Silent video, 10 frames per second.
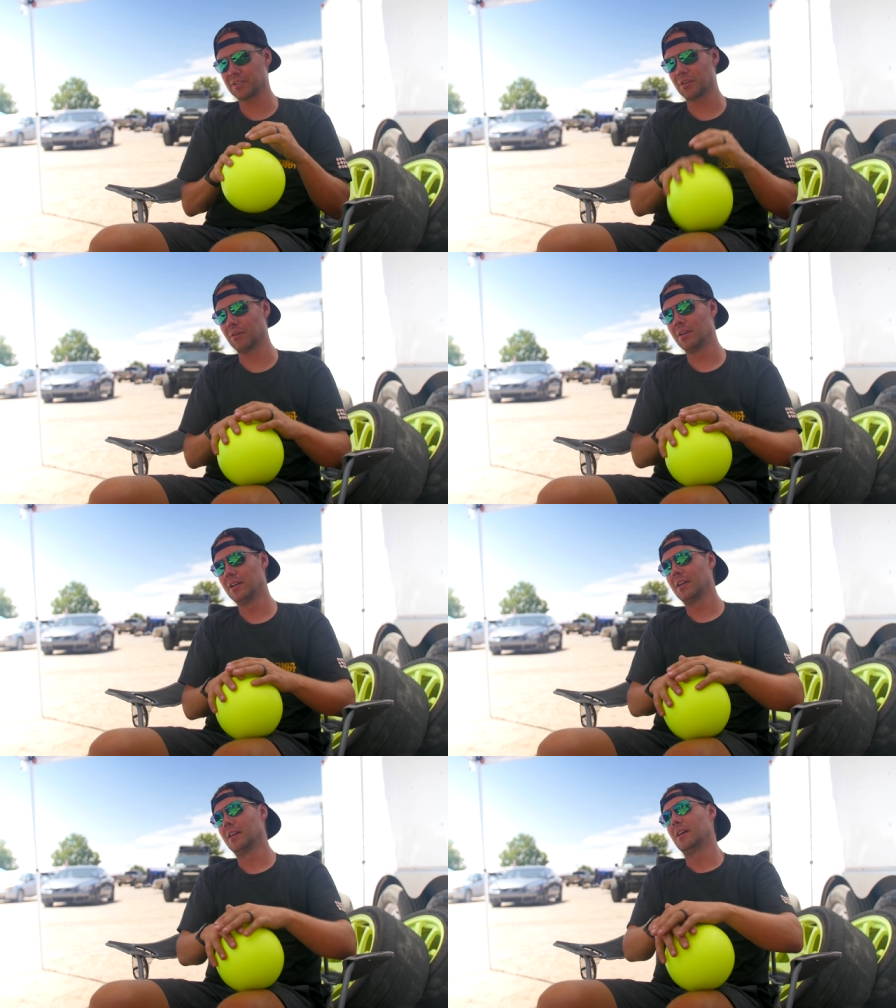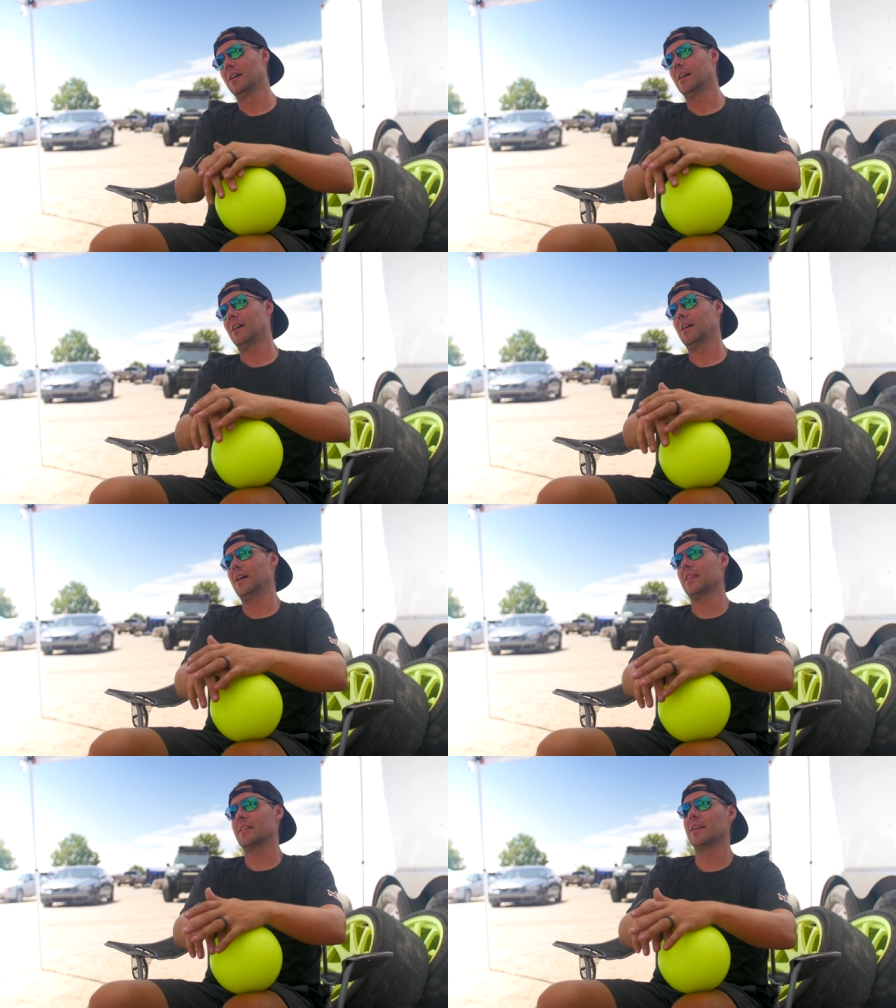So
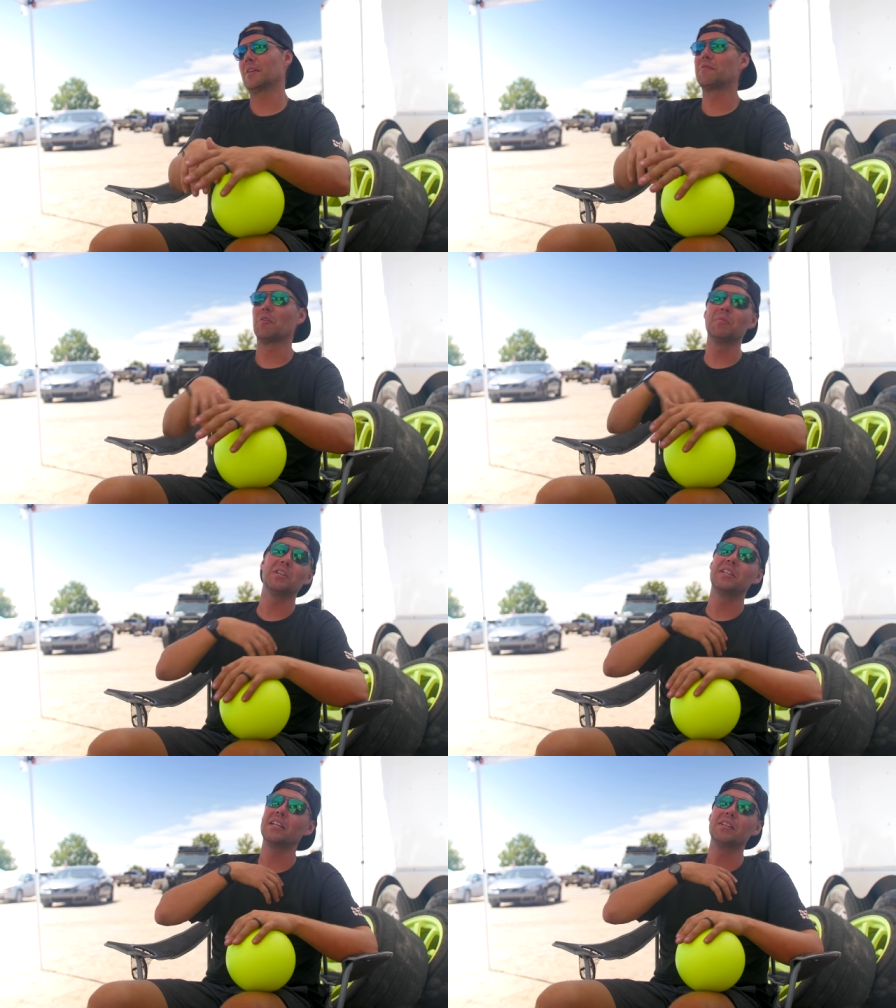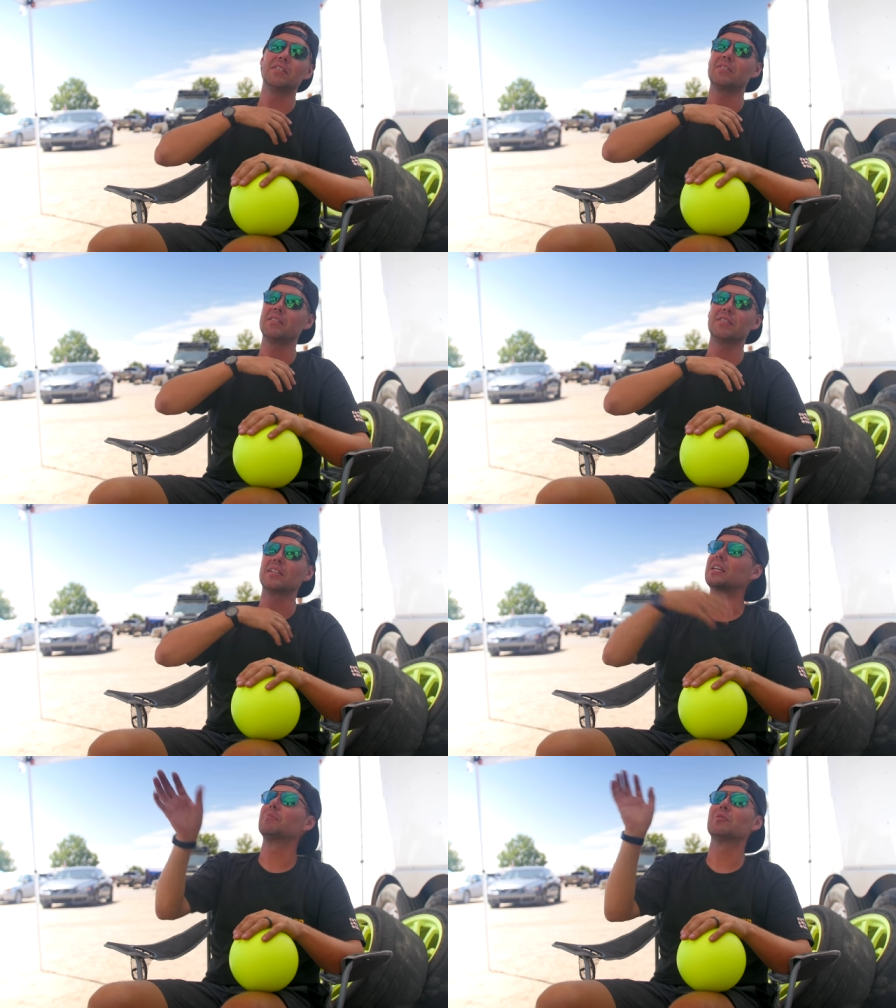I think Formula D just needs to
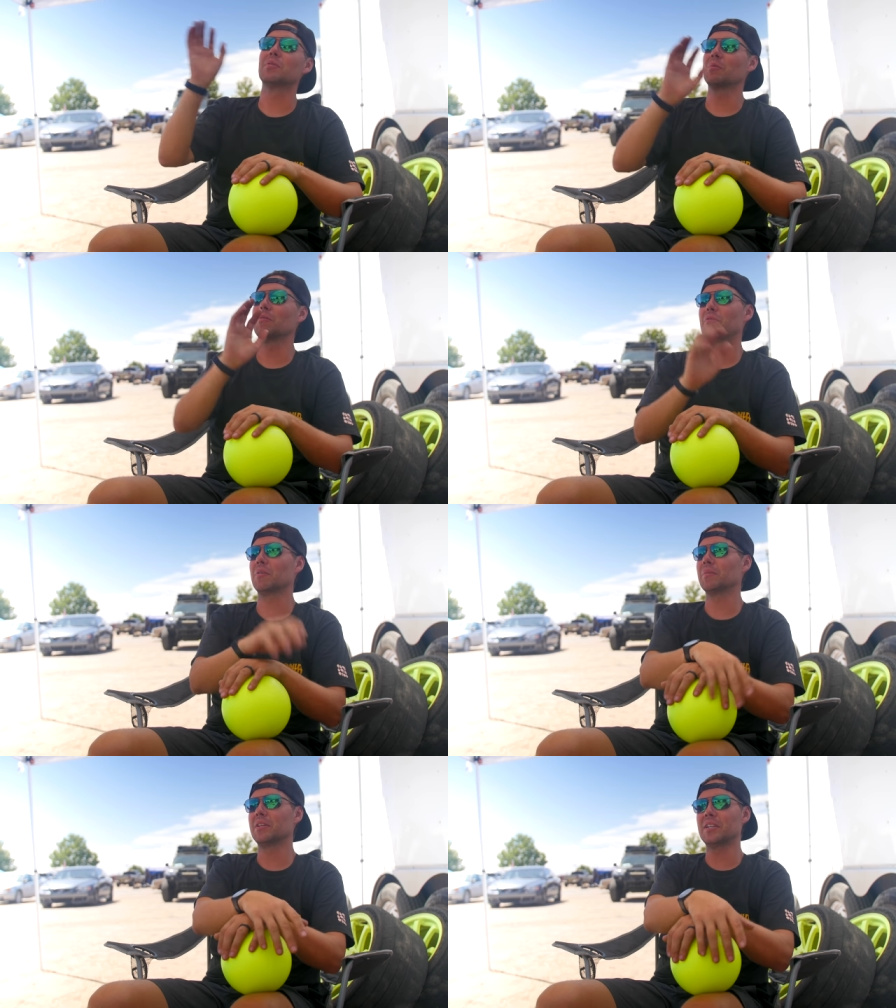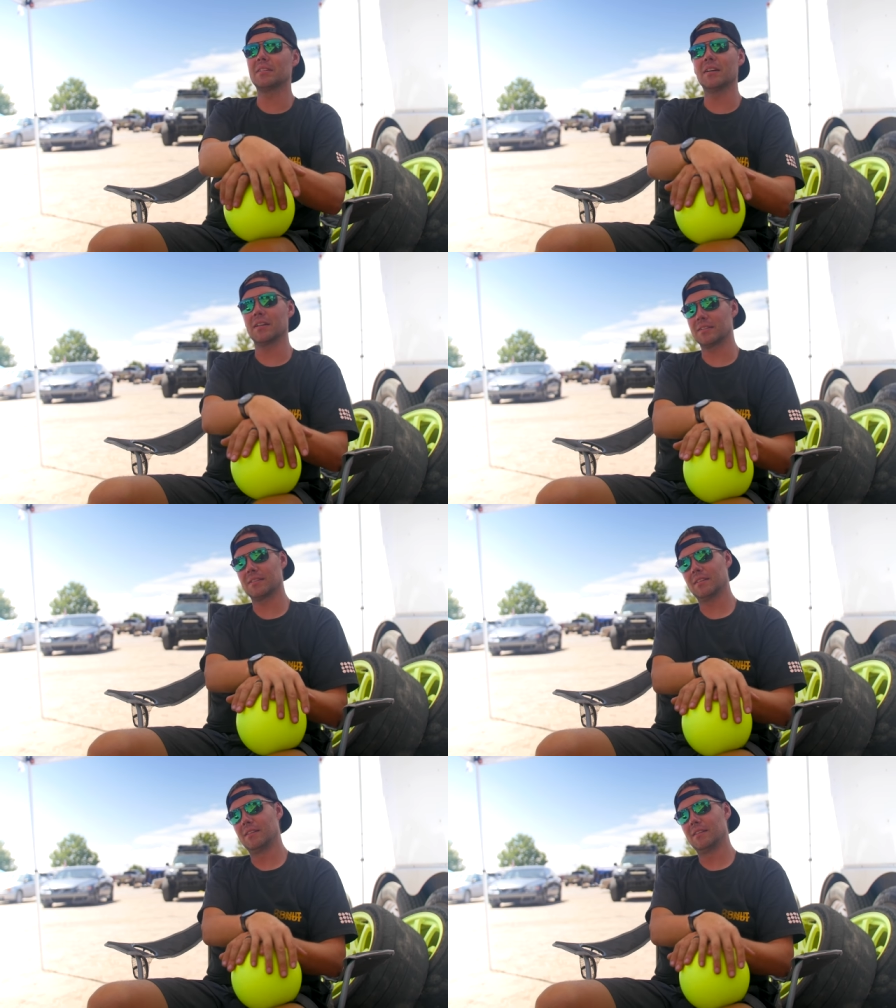keep doing what Formula D does.